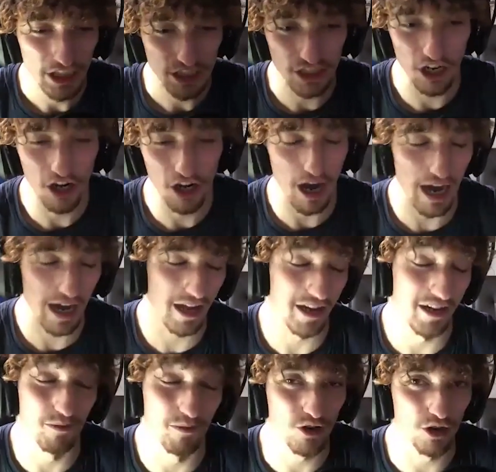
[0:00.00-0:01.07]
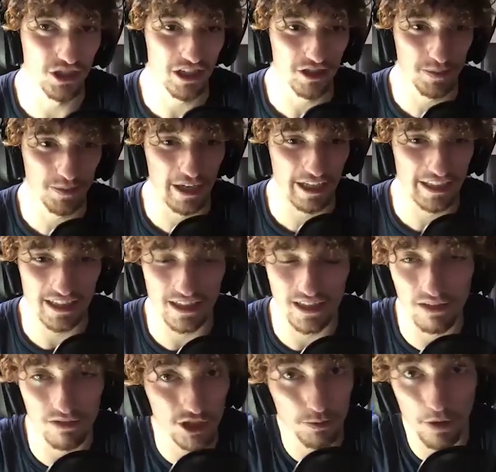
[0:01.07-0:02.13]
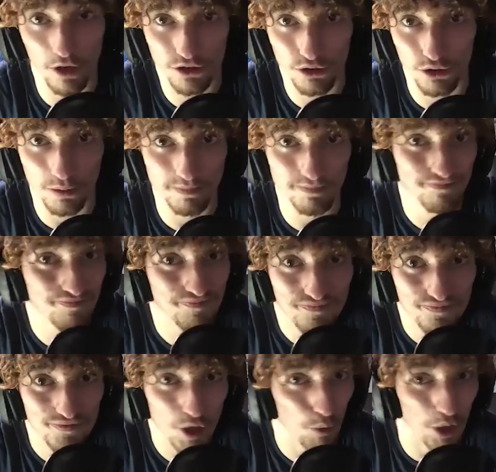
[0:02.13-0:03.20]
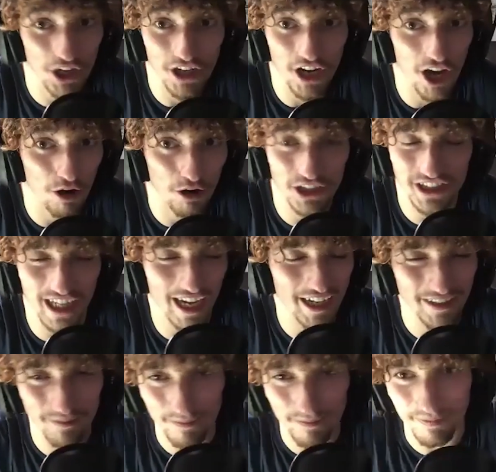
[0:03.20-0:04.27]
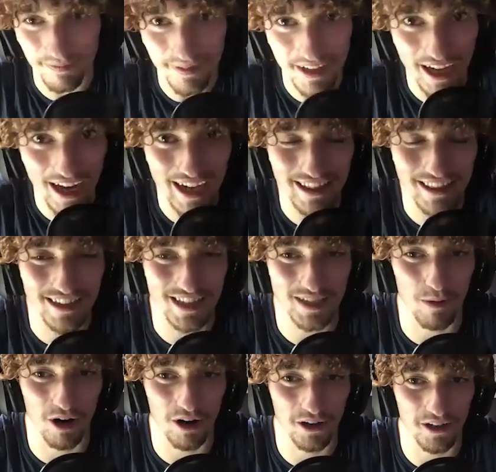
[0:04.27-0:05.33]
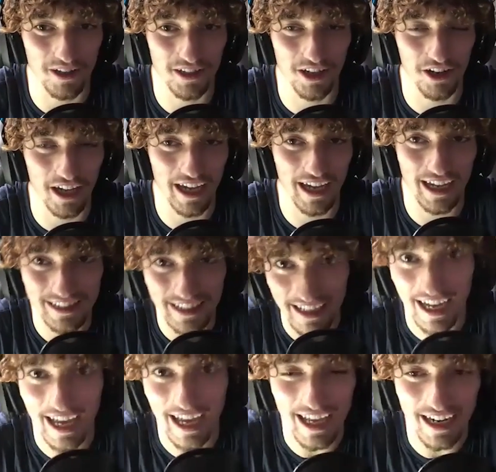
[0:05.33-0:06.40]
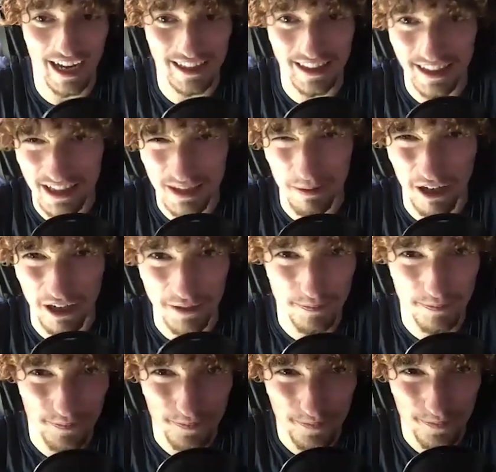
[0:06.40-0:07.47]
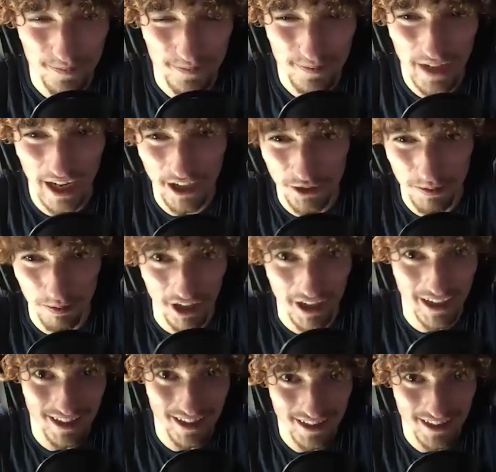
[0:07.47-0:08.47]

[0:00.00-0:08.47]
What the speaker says: So, of course I responded, I said, never spoke to him. Wouldn't know, because I think smart, okay? I think ahead. I think smart. I use brain.